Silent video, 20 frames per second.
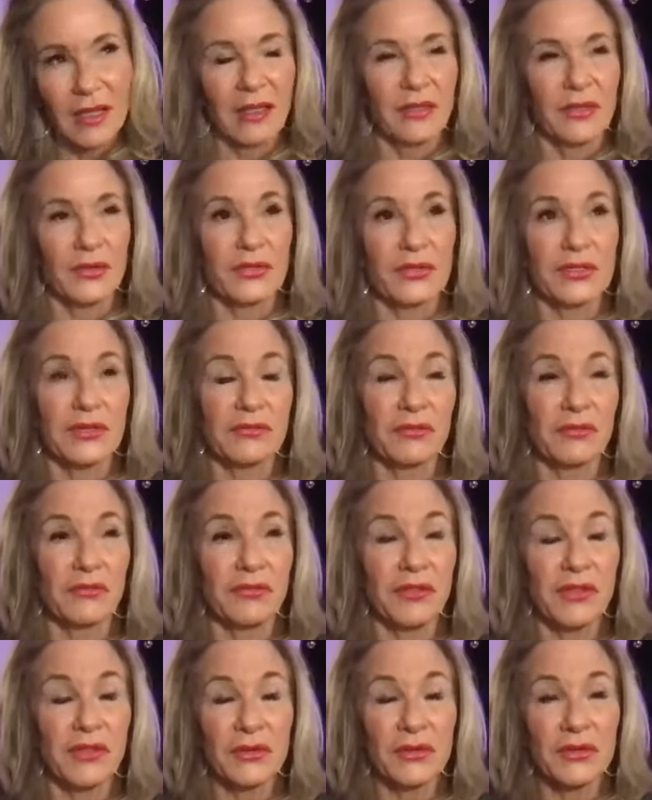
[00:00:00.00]
There's different
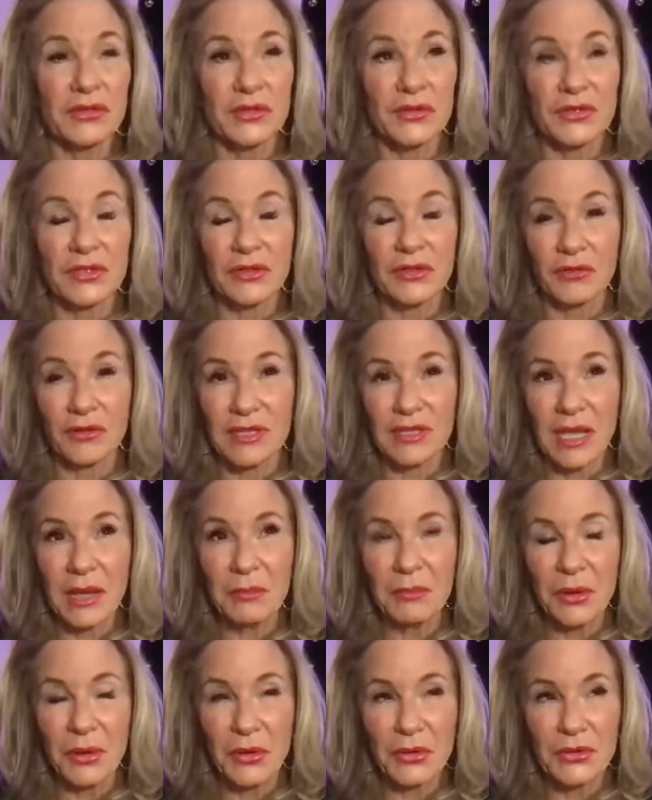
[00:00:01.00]
feels, there's different
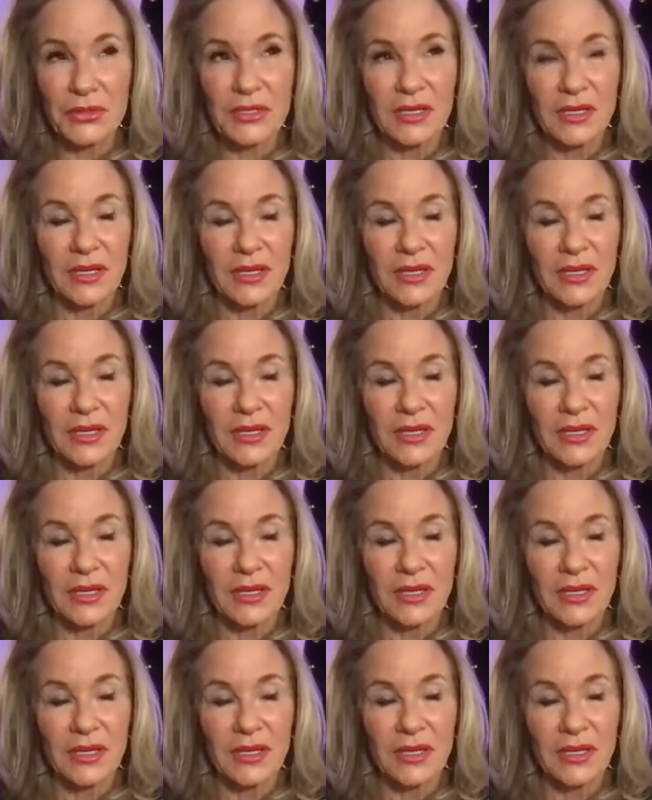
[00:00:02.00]
tempos,